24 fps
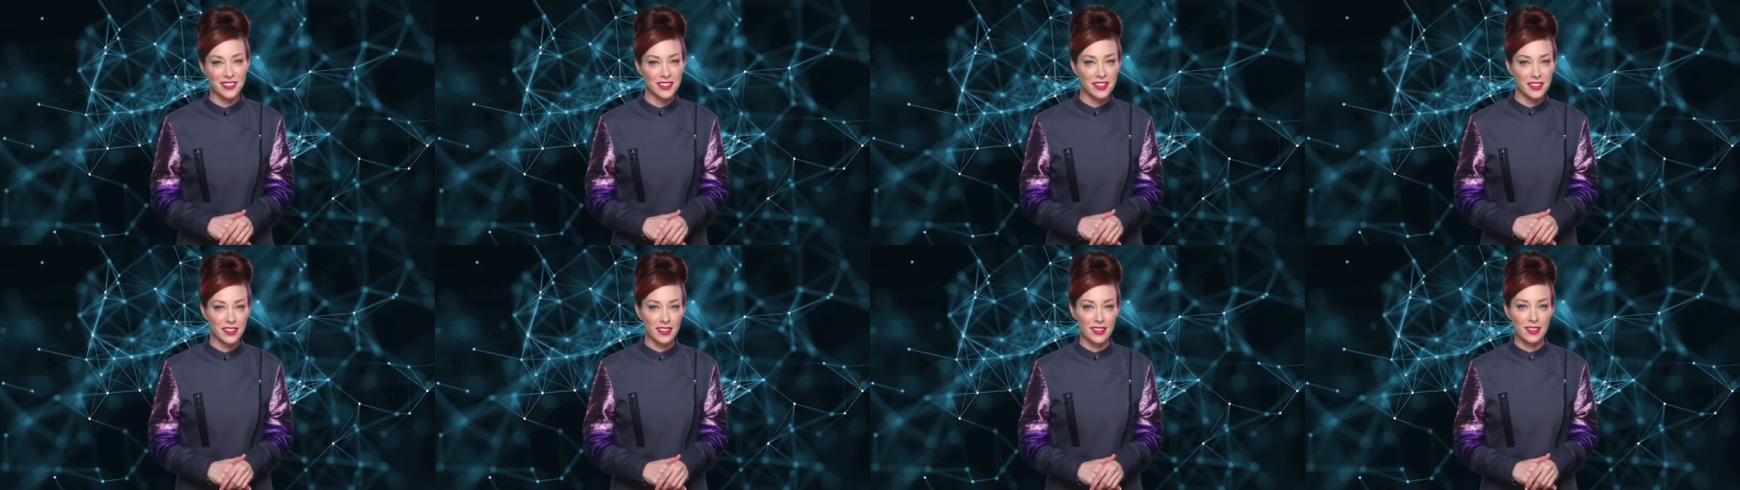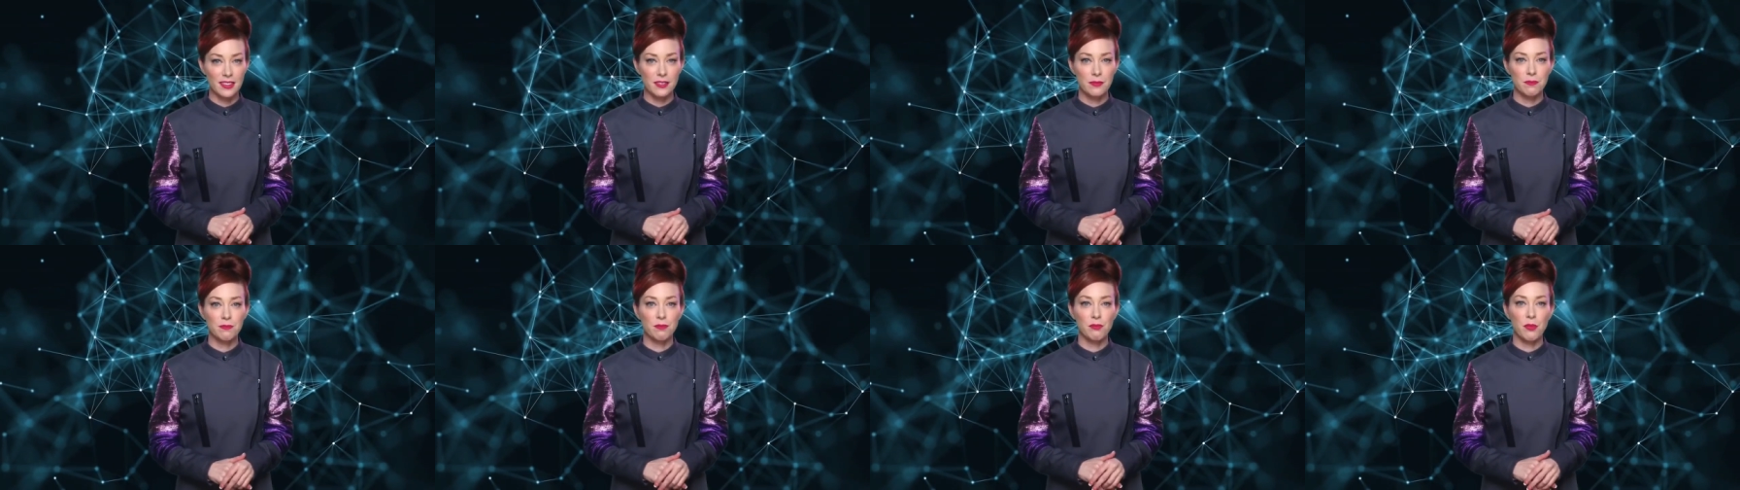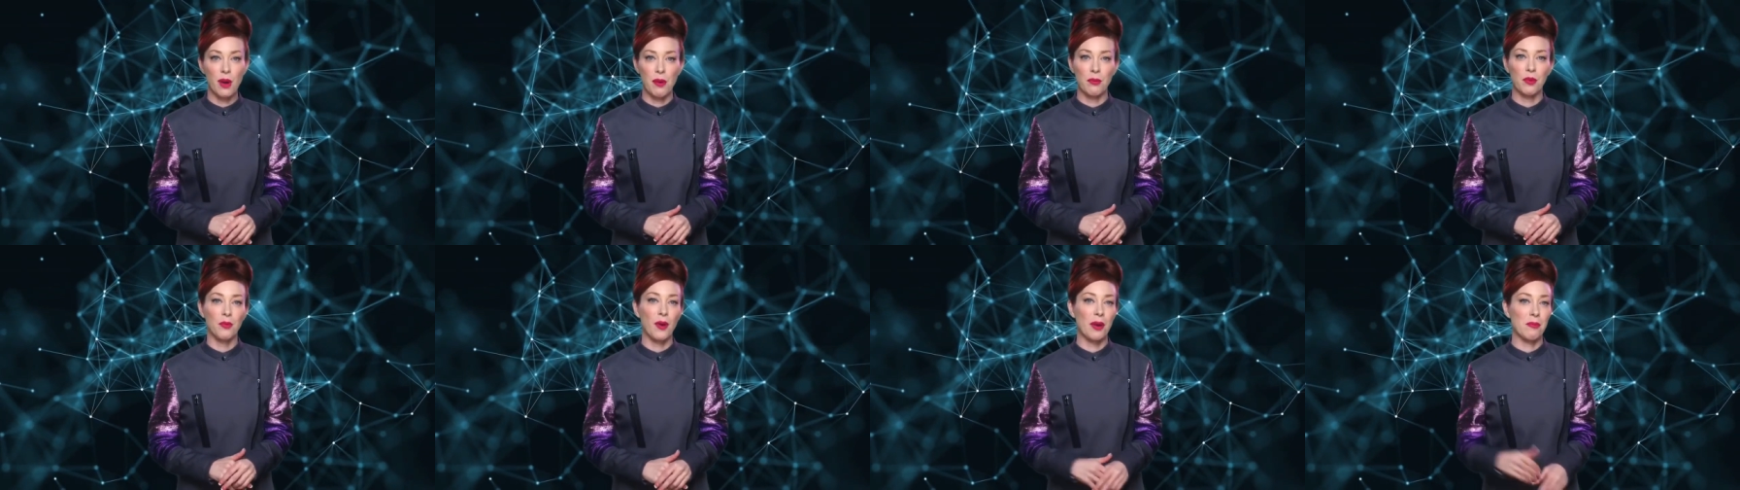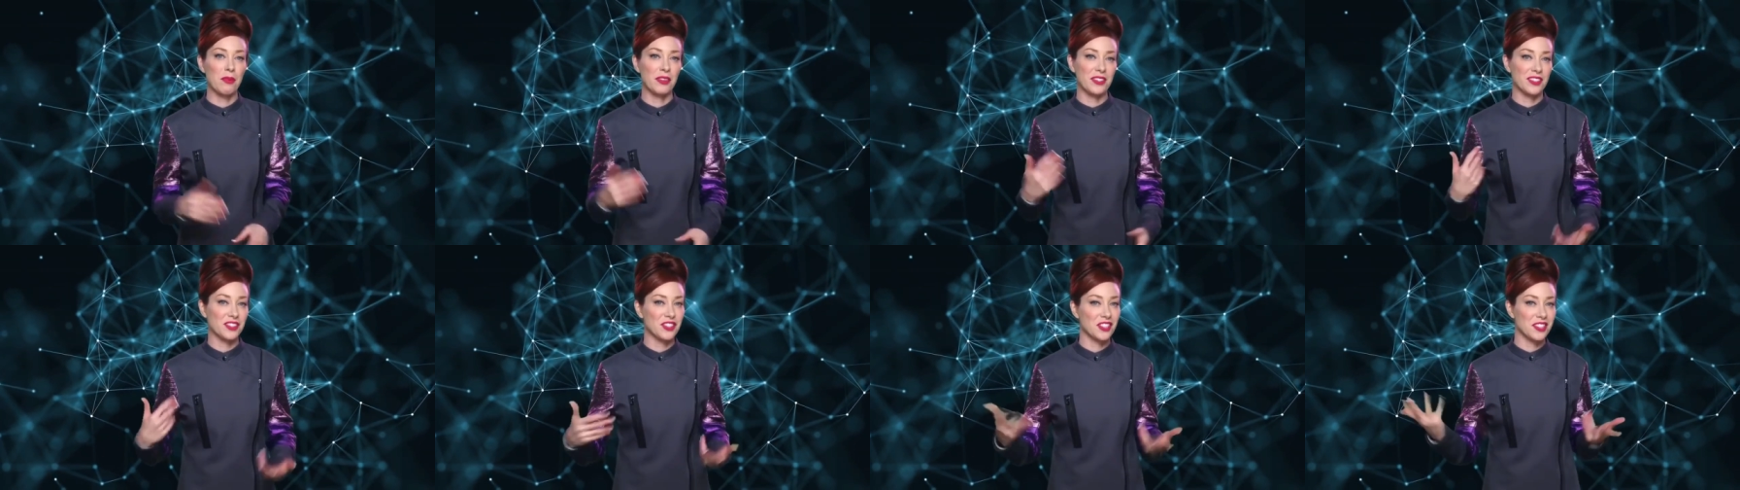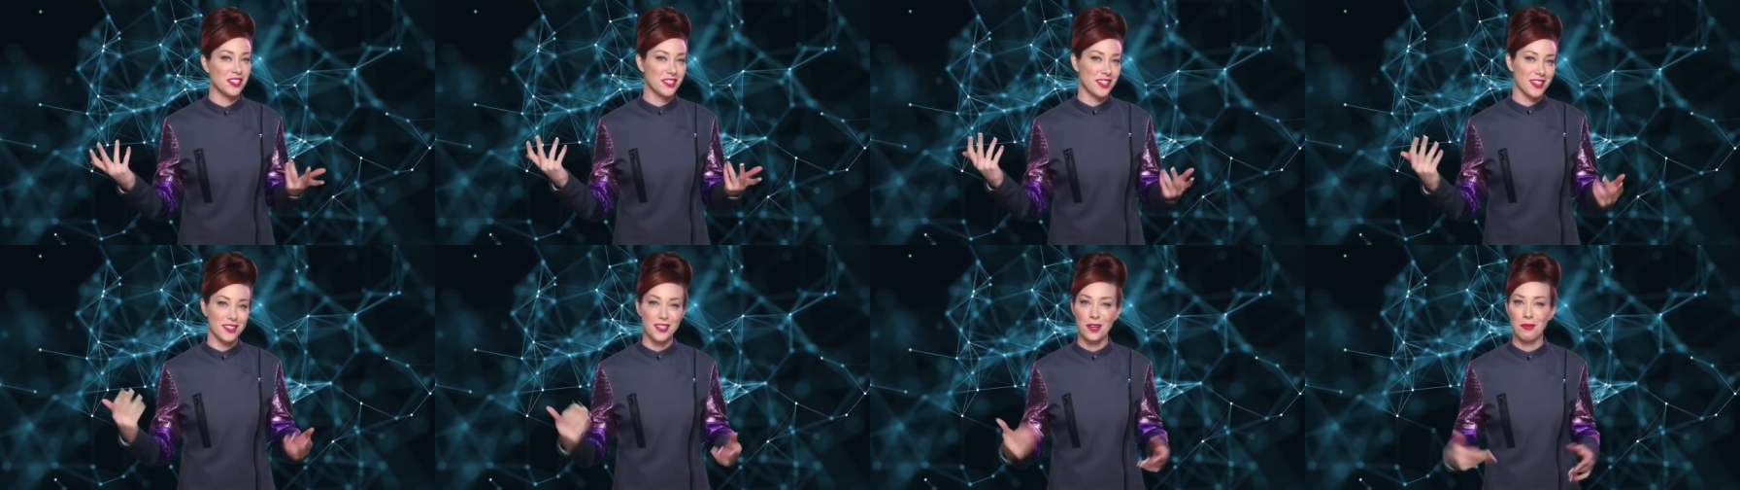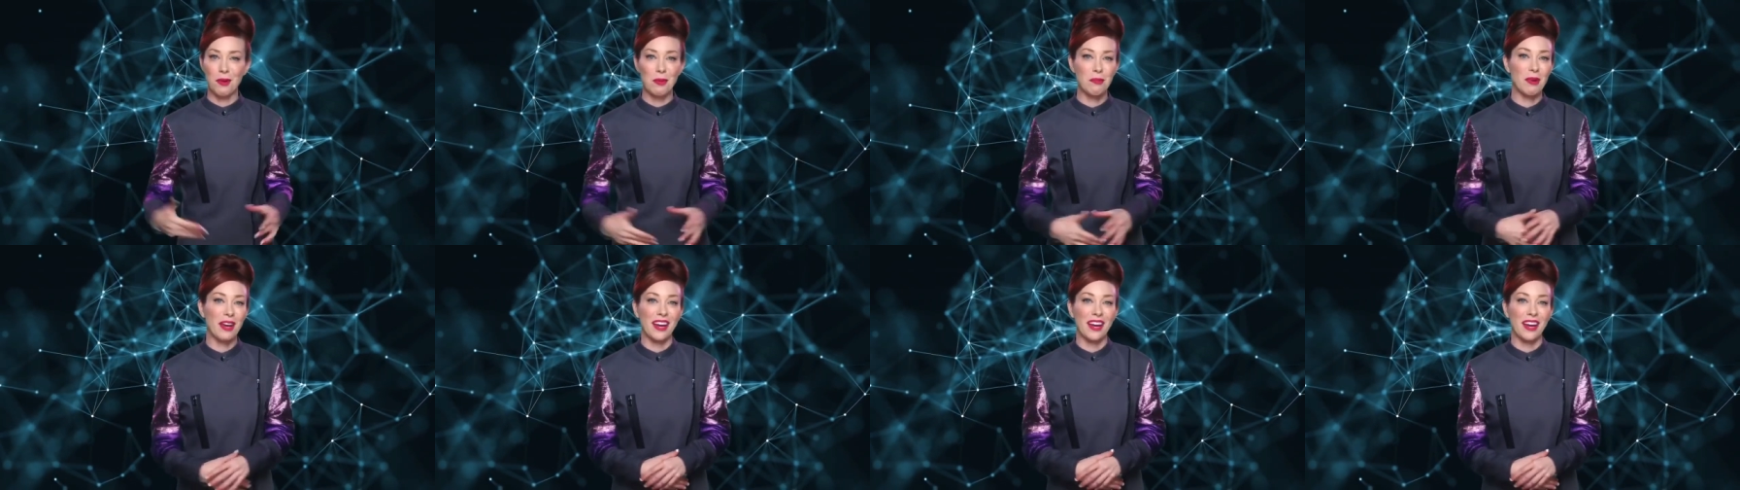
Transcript: and probably wiping the cheese dust on my